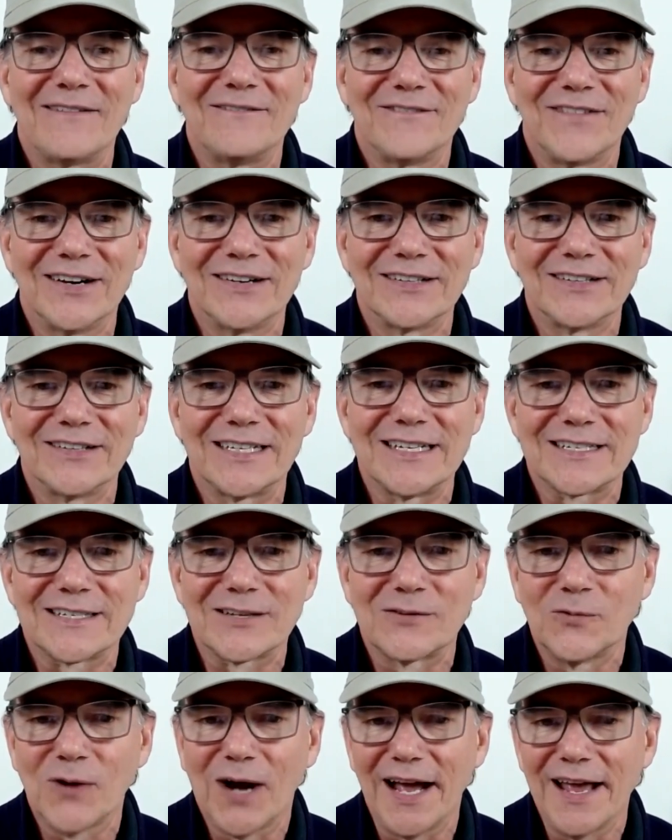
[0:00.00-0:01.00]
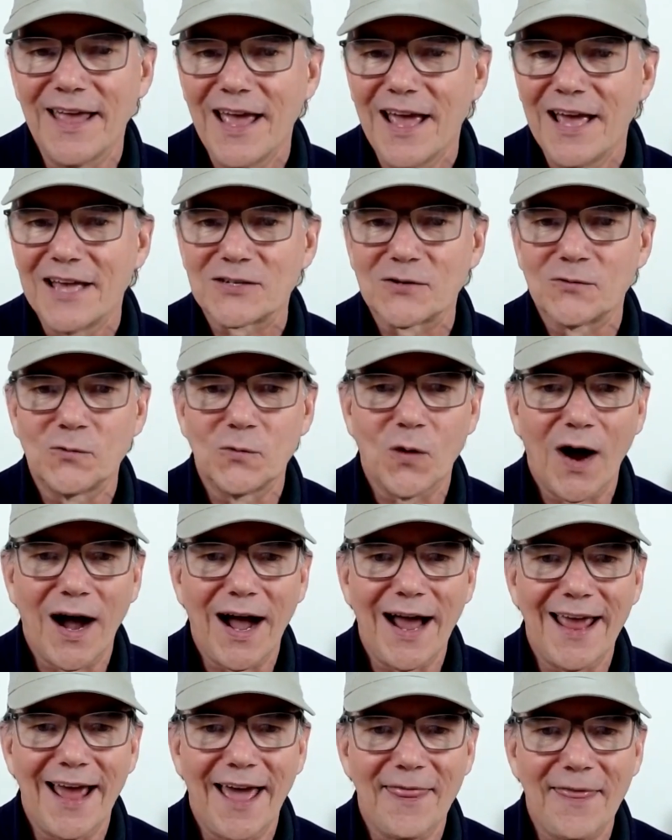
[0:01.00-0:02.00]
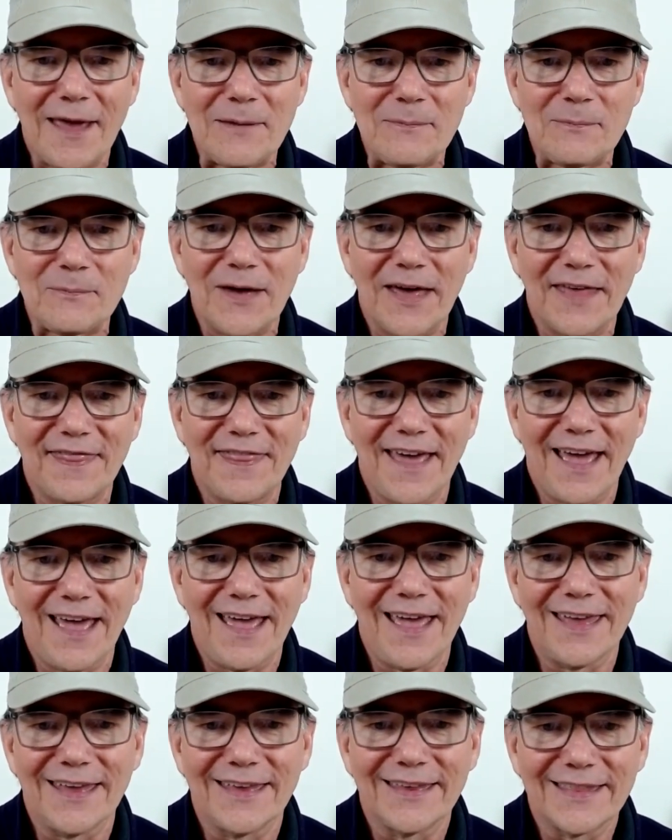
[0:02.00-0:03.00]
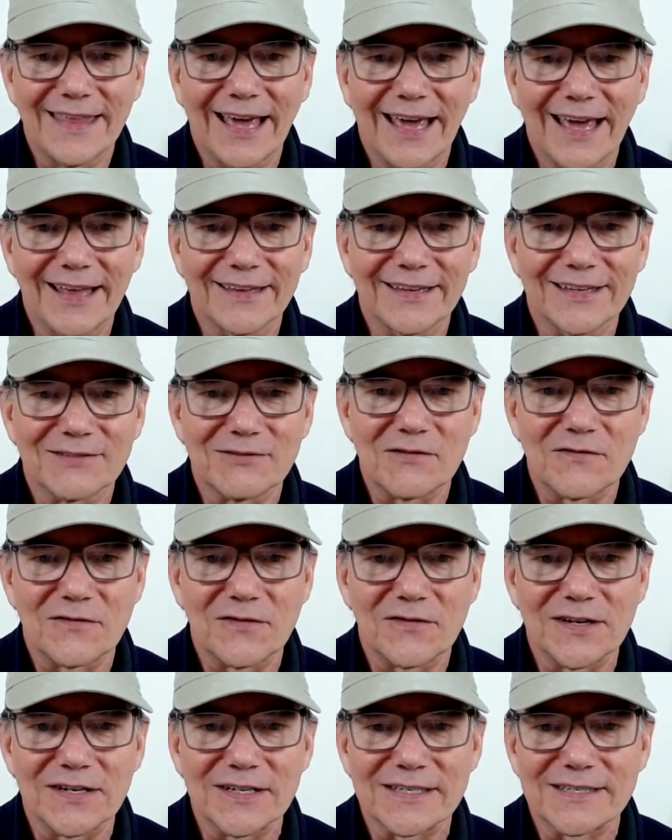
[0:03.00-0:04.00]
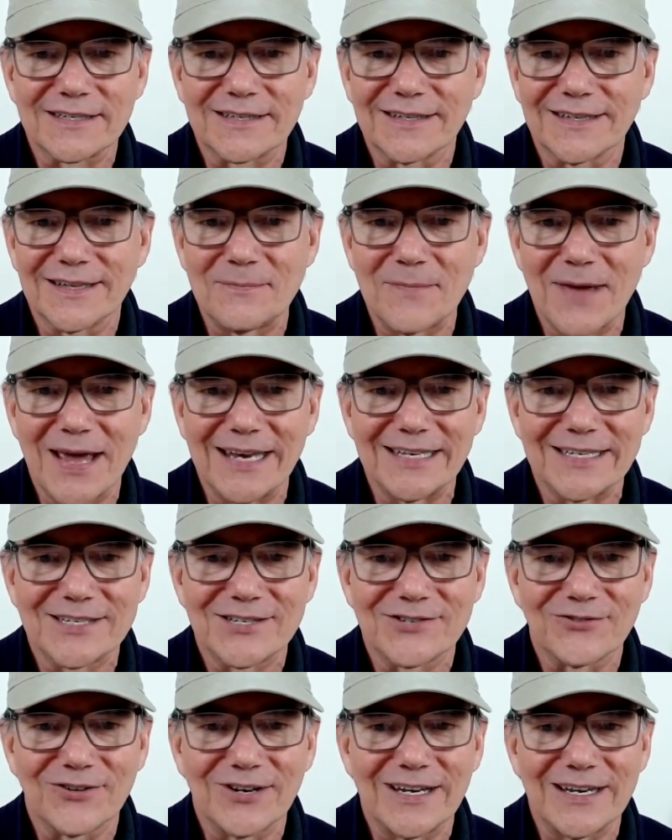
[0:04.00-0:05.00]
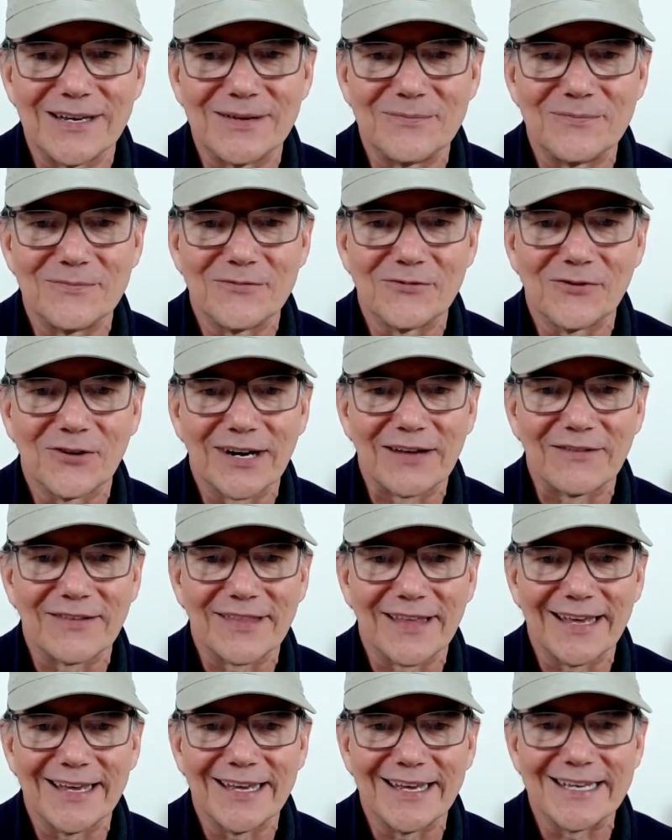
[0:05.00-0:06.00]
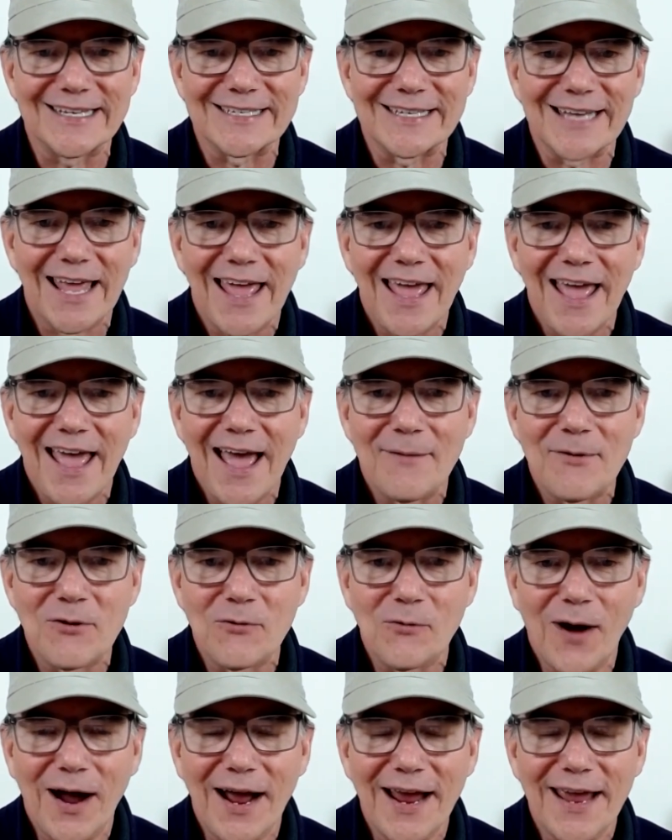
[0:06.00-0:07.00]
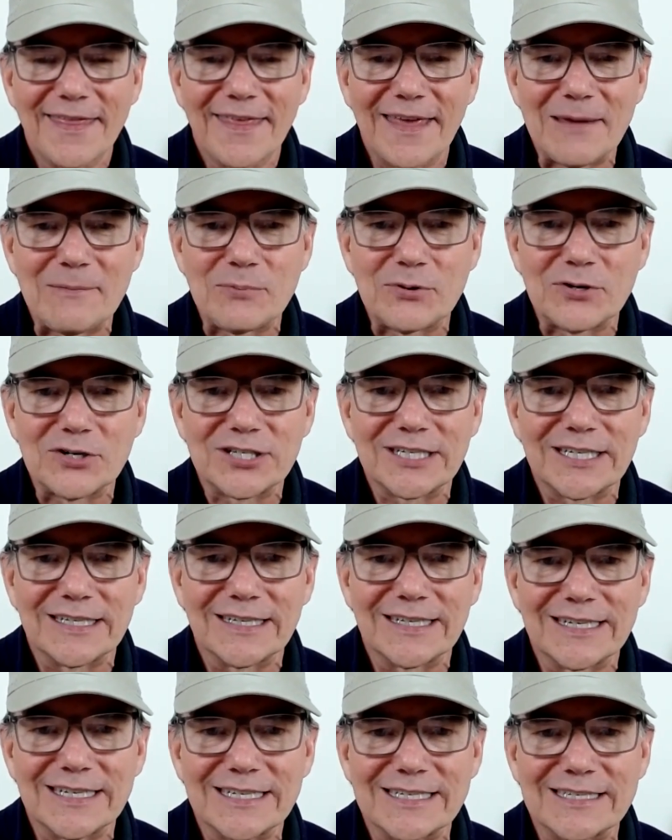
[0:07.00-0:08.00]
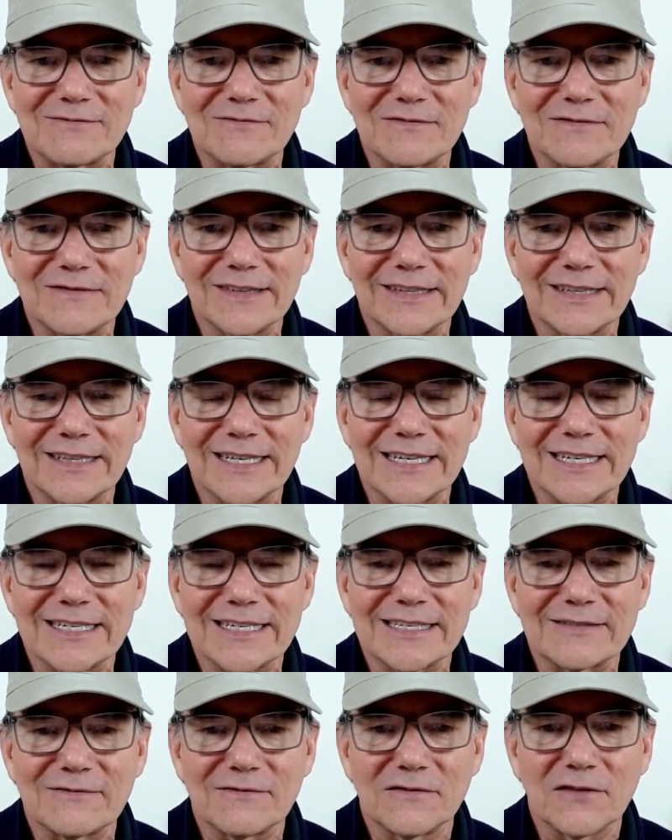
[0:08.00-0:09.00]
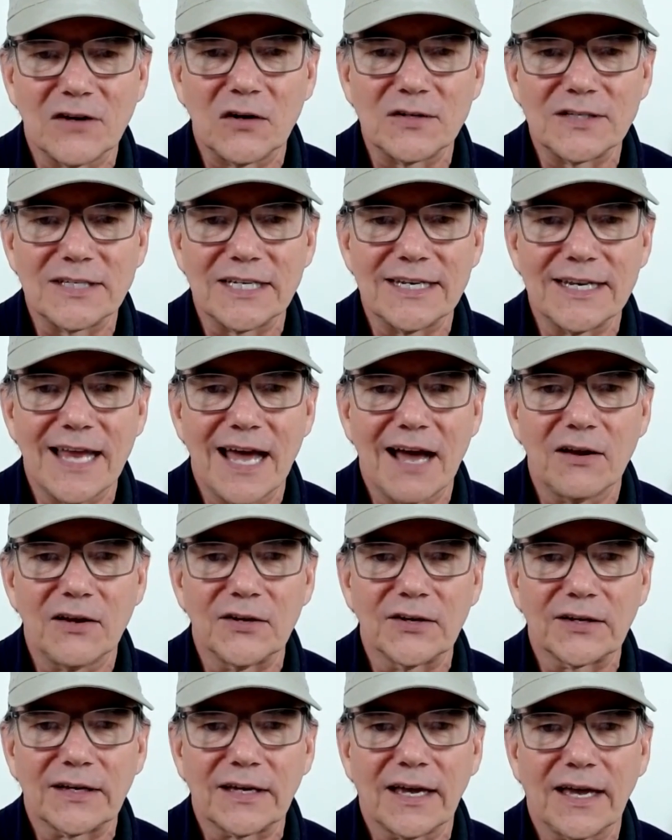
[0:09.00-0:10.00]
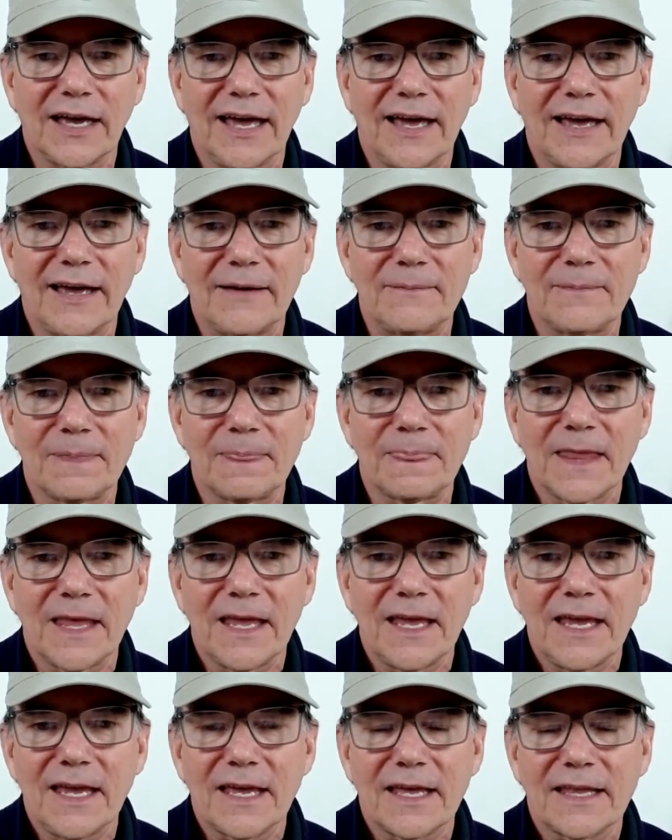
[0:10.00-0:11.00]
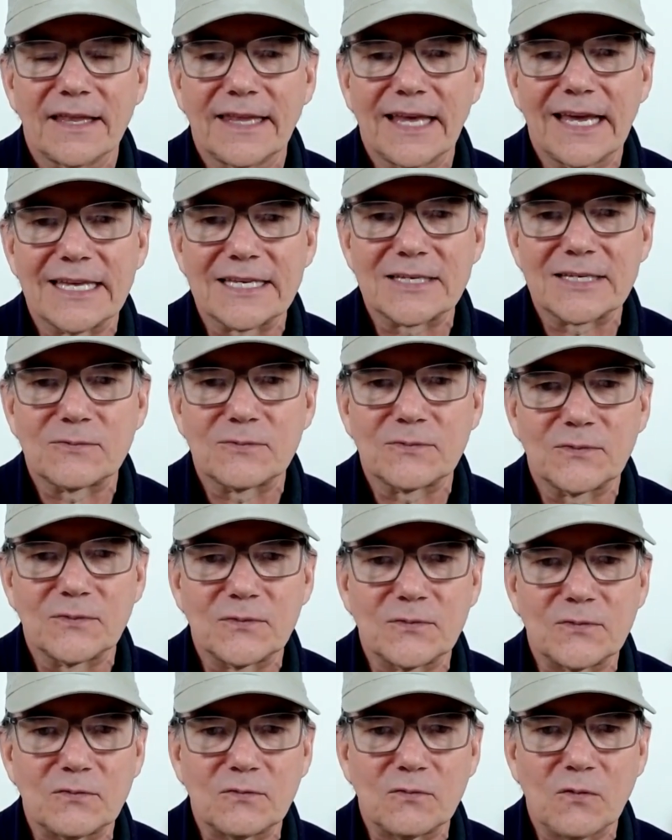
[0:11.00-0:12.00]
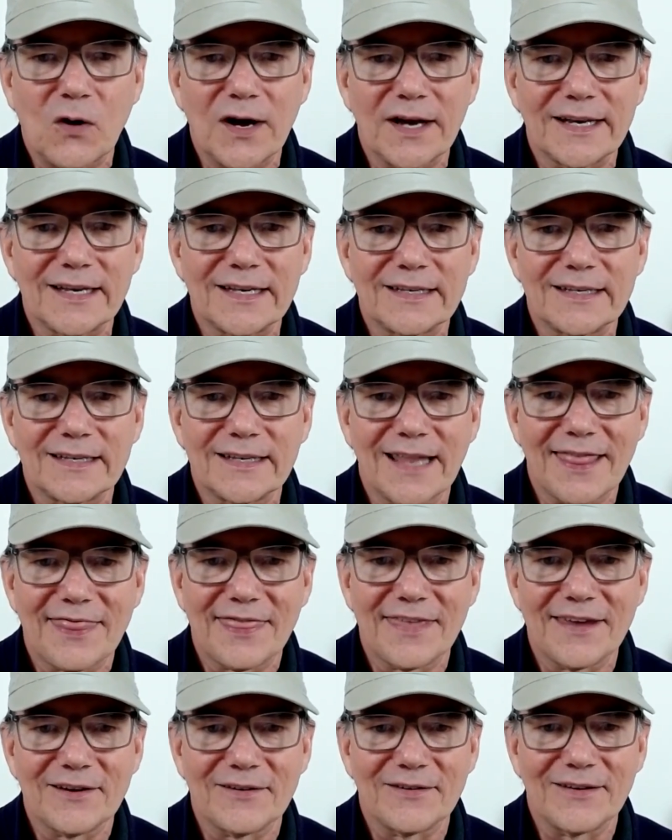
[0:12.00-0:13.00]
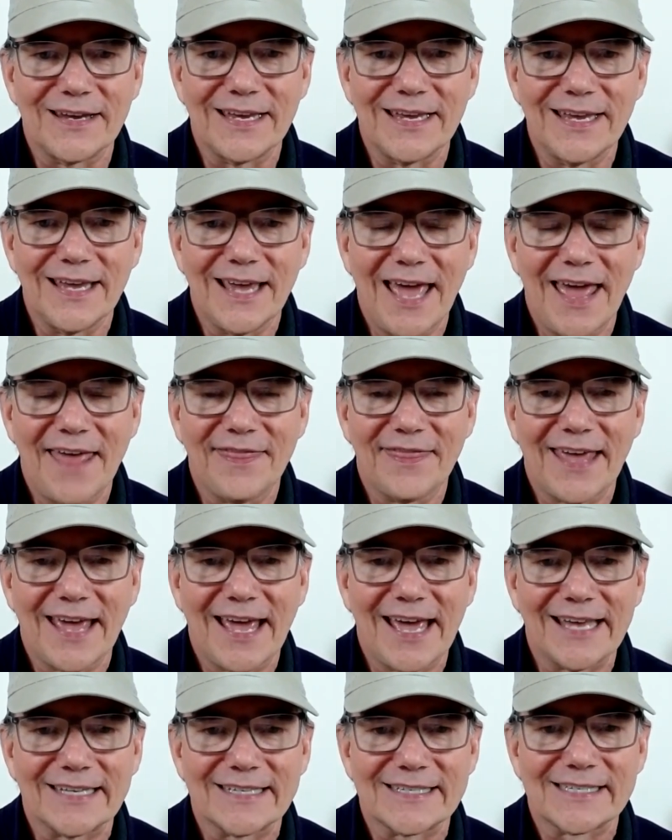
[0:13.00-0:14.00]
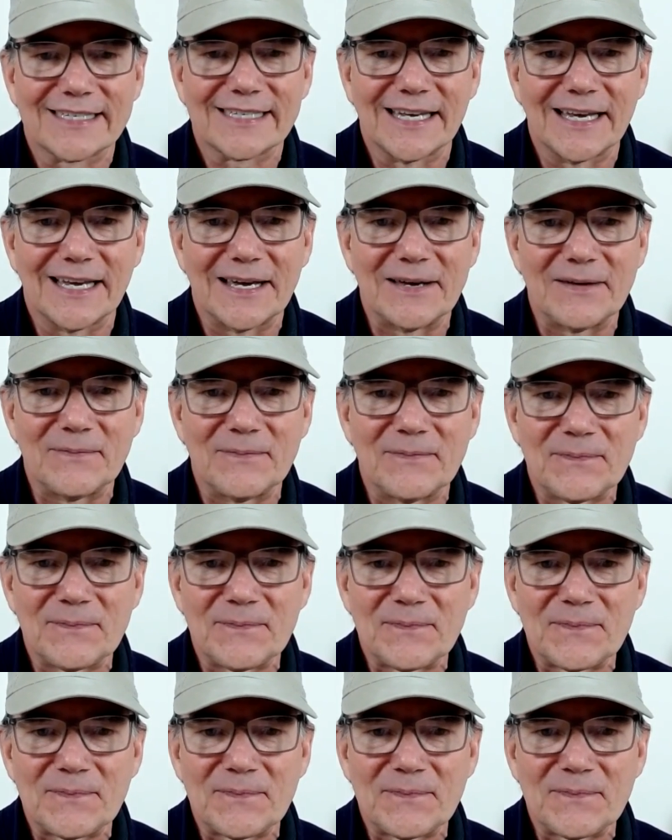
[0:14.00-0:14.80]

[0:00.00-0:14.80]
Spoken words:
voting. So why? So why are they that this refers to the mainstream, whatever that is? I mean, why are they pushing this voting? Now, look, there's one theory, and that's that